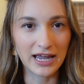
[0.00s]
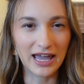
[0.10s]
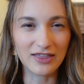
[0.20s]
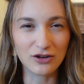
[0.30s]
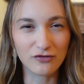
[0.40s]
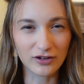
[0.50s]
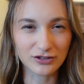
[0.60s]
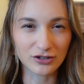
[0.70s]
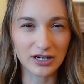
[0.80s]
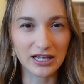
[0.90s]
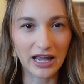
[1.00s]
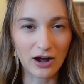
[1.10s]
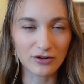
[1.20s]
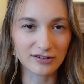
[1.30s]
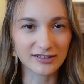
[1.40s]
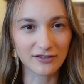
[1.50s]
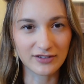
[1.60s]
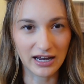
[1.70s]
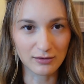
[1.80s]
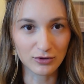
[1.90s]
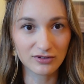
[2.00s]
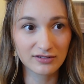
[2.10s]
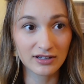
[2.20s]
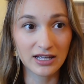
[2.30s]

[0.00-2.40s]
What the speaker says: and then you filter in and out your stuffed animals.